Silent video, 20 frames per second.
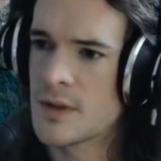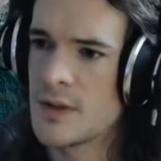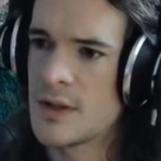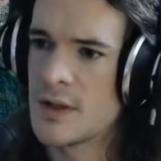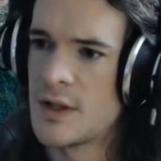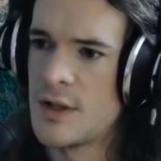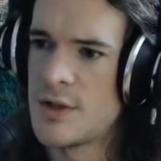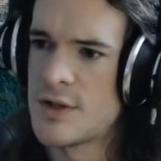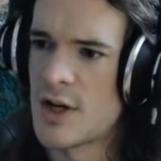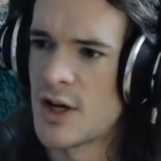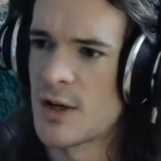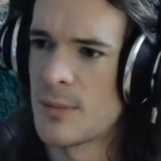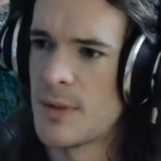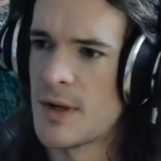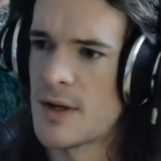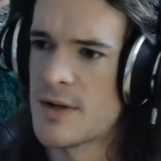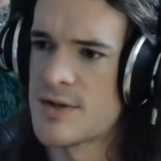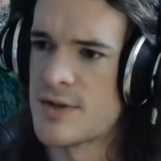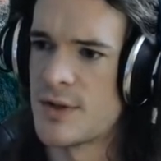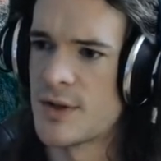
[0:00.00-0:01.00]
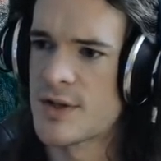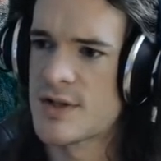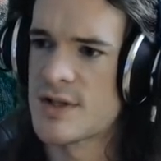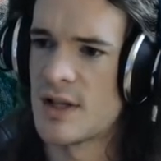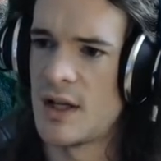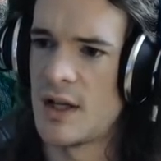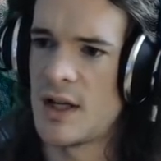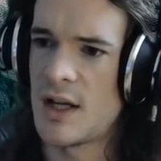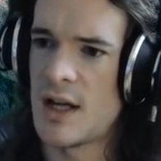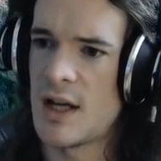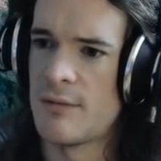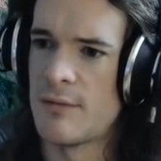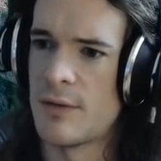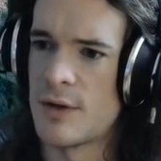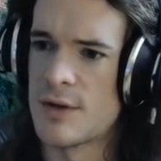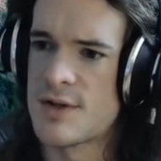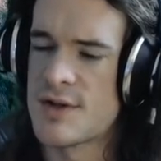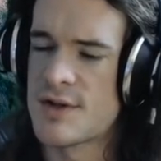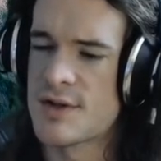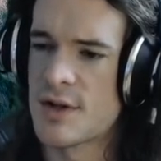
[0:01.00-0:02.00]
Can you talk about Zerg's late game
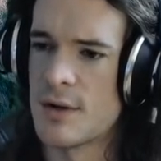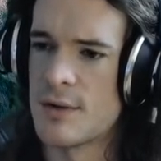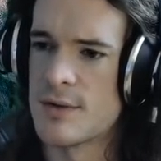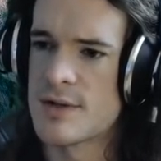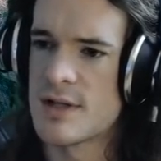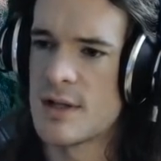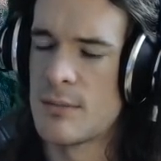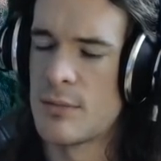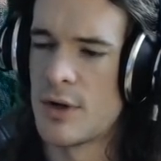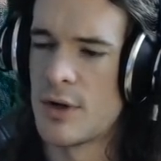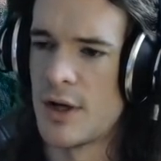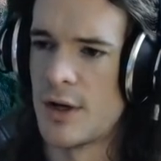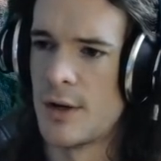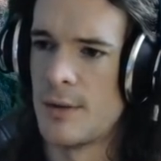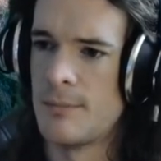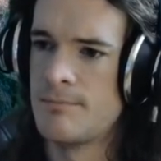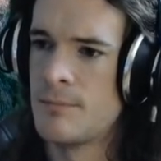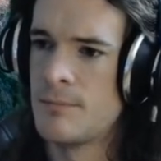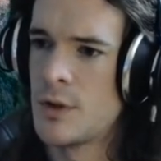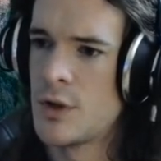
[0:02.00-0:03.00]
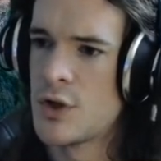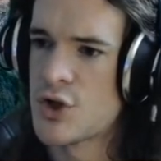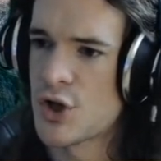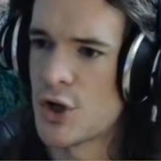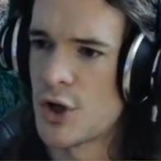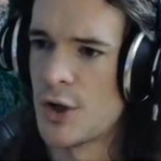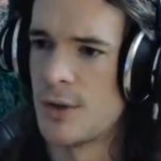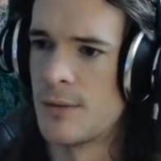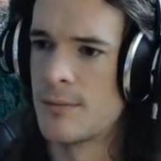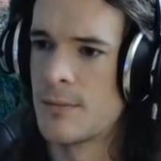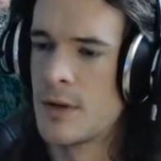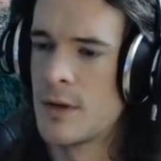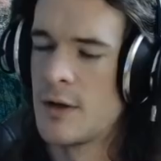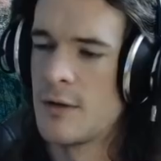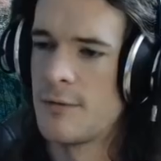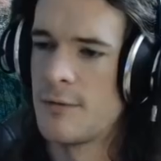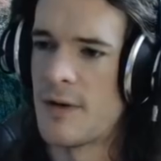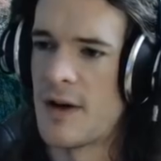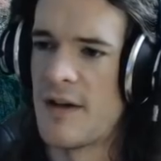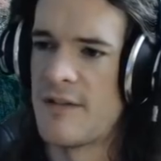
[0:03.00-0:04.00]
versus Ghost Liberator? Sure.
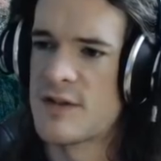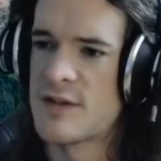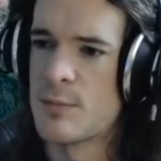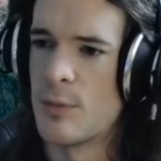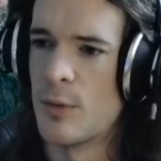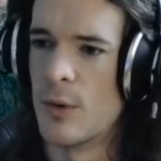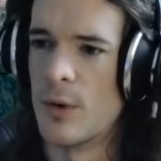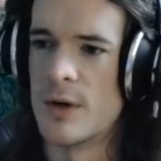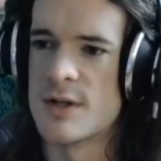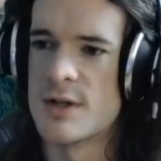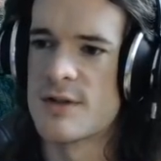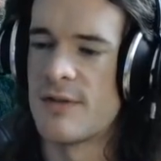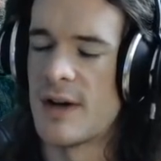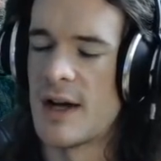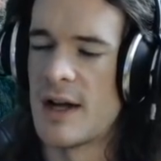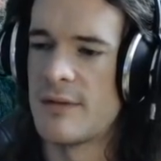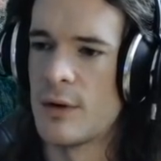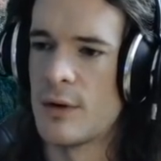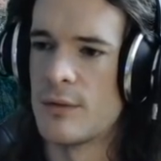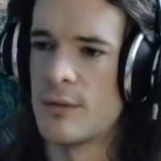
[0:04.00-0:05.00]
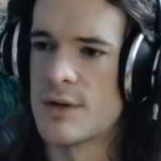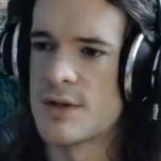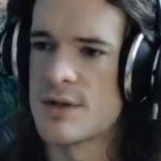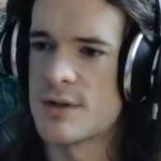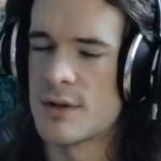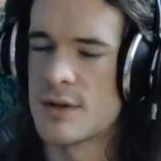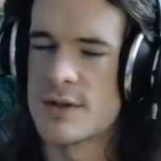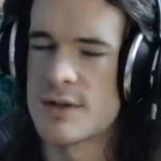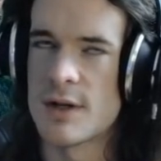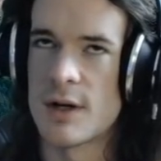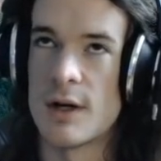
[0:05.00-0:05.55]
5 spores, 5 to 7